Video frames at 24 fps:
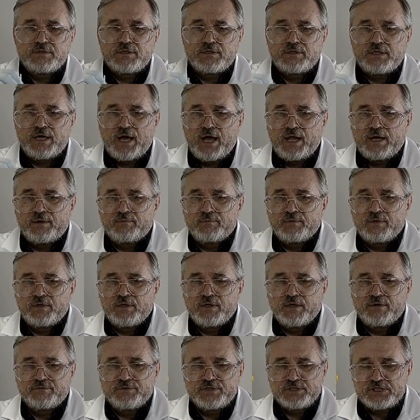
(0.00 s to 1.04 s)
column
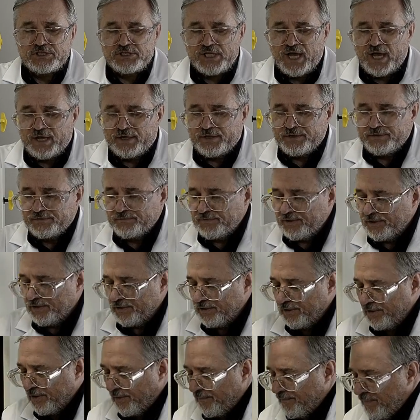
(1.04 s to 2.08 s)
of solid in
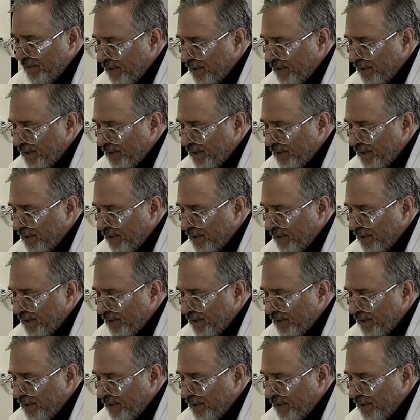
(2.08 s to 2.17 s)
here.